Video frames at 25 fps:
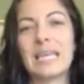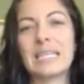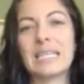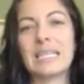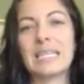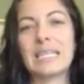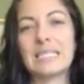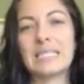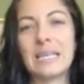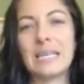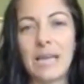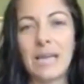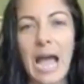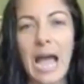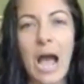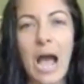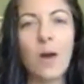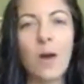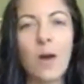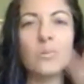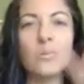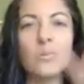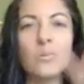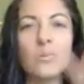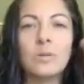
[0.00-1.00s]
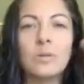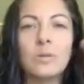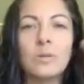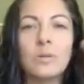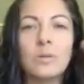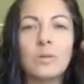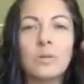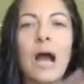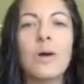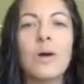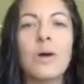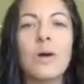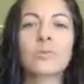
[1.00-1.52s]
that sound
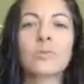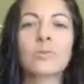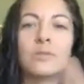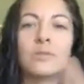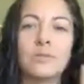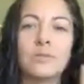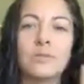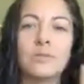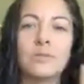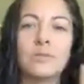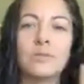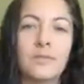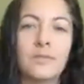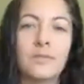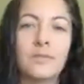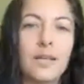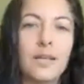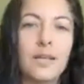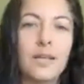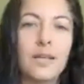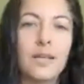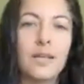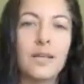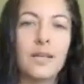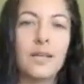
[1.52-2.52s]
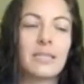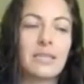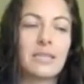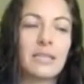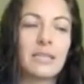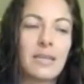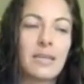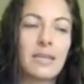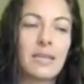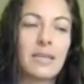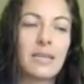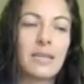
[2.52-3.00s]
Gaurava is an